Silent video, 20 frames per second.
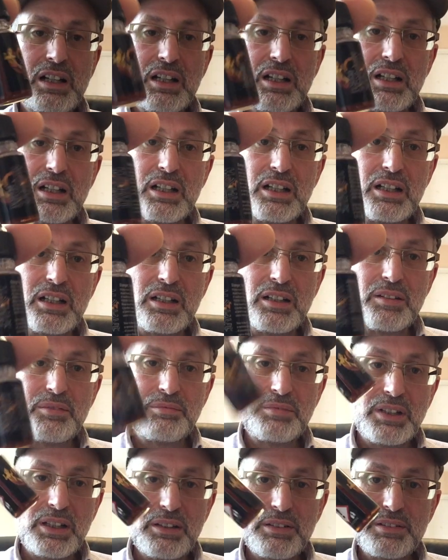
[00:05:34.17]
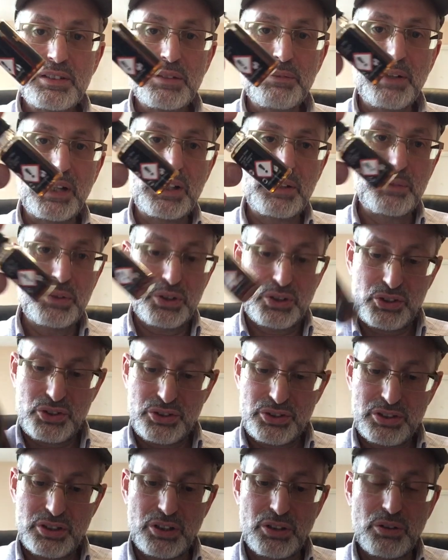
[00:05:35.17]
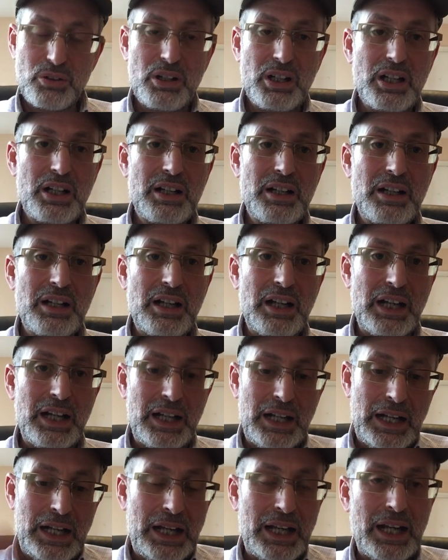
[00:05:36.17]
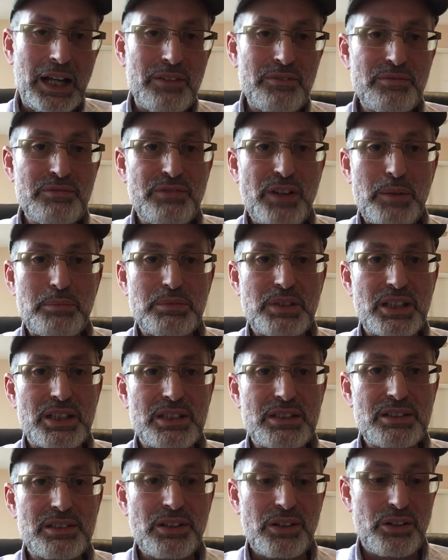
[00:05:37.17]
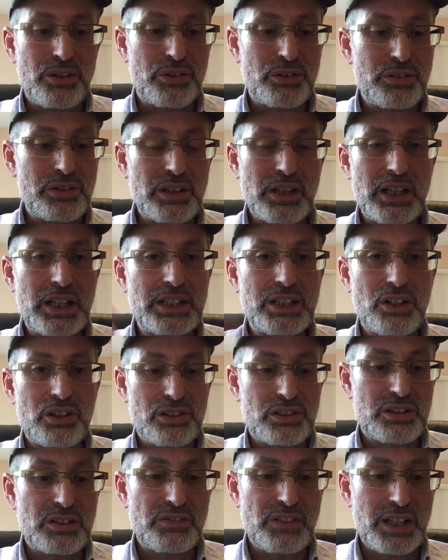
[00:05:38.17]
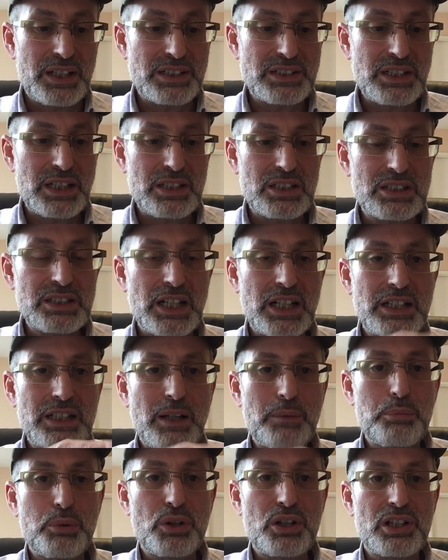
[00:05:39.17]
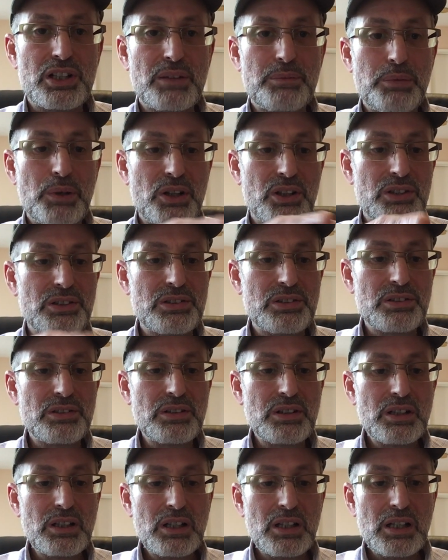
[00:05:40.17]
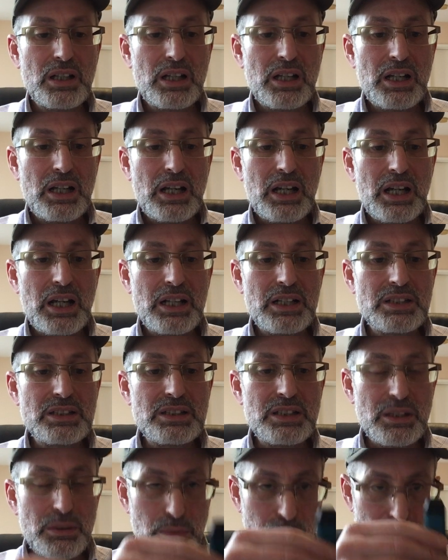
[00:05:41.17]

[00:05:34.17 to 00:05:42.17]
Yeah, the Manabush. So I haven't vaped it on any other device. I decided I'll put it in a pod and see